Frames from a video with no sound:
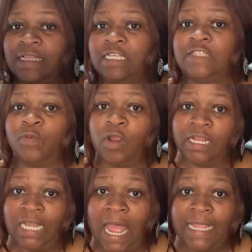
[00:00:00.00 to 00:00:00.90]
this for a
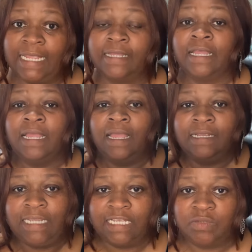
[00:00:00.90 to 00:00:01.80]
client,
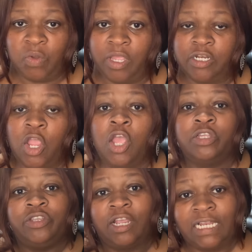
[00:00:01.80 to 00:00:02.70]
guess what?
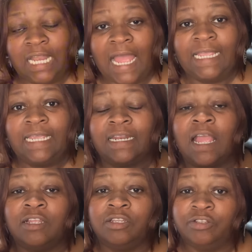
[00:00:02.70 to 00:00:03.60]
Your client
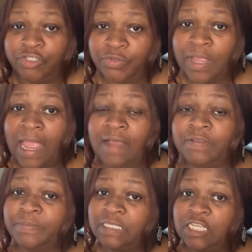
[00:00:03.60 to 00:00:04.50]
do have the
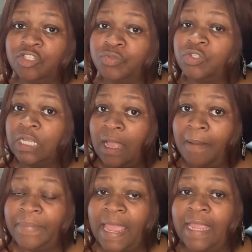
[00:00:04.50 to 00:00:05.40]
potential to come
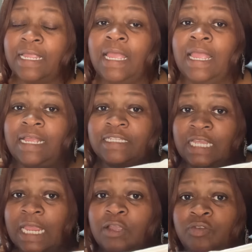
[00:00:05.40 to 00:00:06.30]
back and
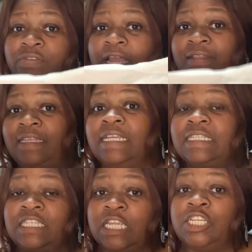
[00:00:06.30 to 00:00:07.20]
tell you that this
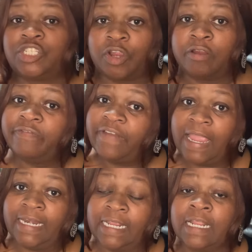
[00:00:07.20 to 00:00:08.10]
t-shirt
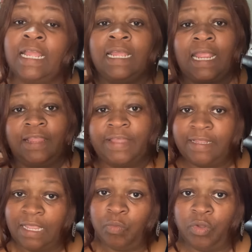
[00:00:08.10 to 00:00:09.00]
faded and that
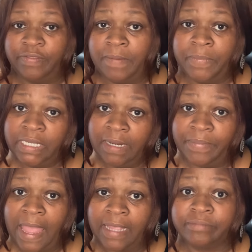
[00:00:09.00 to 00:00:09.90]
they want their money
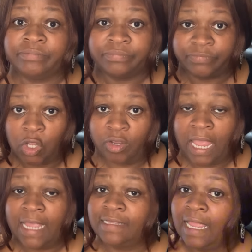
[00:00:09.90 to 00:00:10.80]
back.
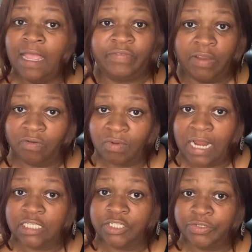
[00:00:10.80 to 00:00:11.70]
Okay, they have every
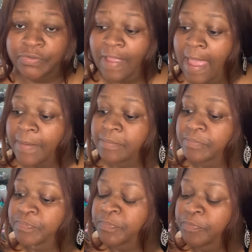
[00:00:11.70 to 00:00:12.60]
right to do that.
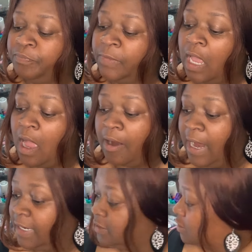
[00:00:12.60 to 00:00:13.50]
All
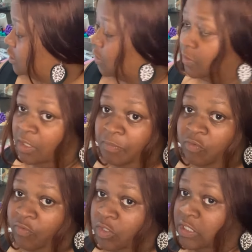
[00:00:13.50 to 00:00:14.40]
right, so we're going to move
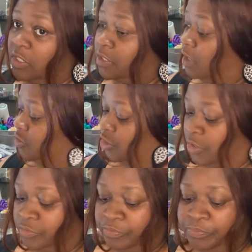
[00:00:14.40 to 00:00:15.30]
on to another shirt.